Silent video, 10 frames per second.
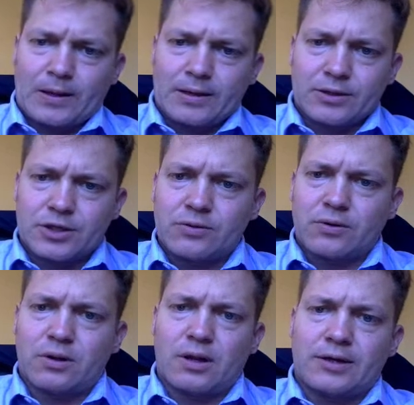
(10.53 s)
in
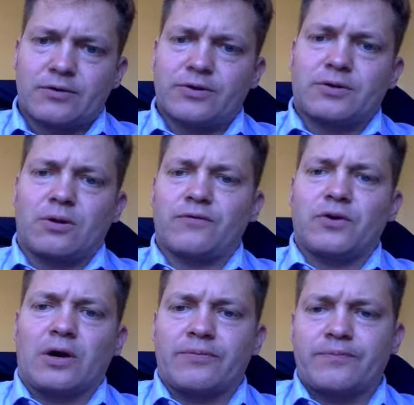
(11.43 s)
general, I know that all of
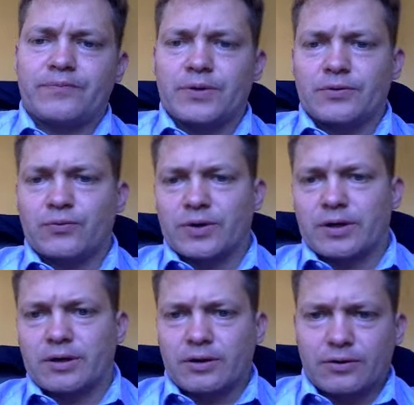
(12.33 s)
you have been
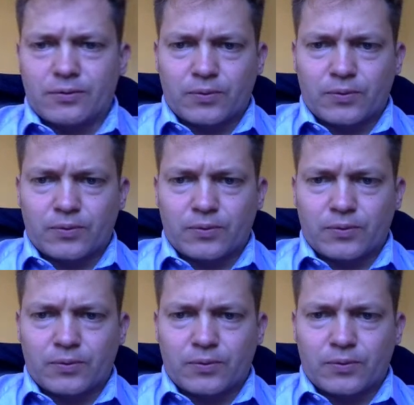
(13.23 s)
working